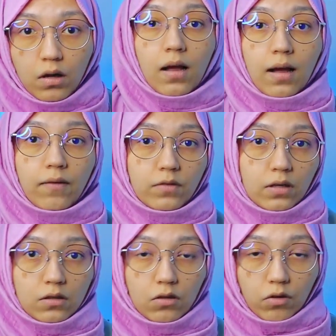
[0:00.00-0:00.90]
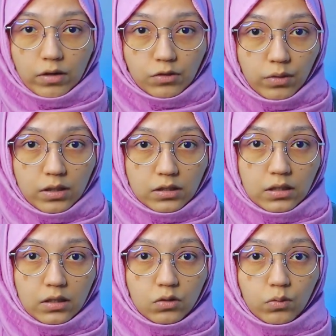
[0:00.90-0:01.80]
After your
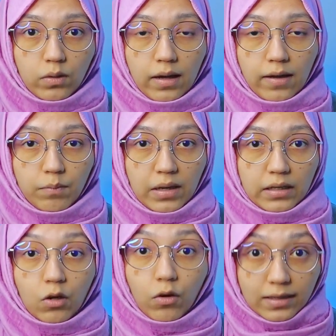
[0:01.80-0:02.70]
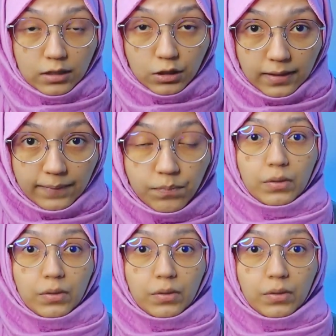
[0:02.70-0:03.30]
graduation, you will have many connections